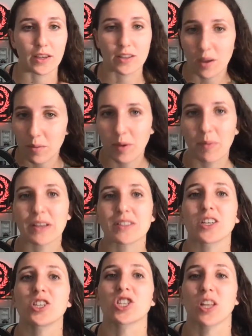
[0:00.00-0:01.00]
Like, send me a
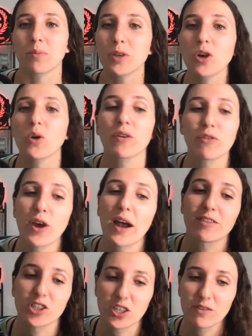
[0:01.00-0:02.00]
message. Let me know if you
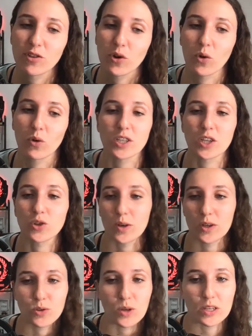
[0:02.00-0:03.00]
have achieved your goals in
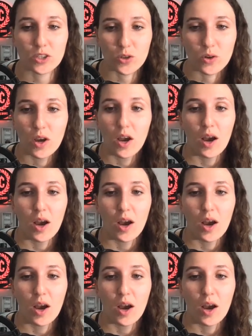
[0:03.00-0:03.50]
2022.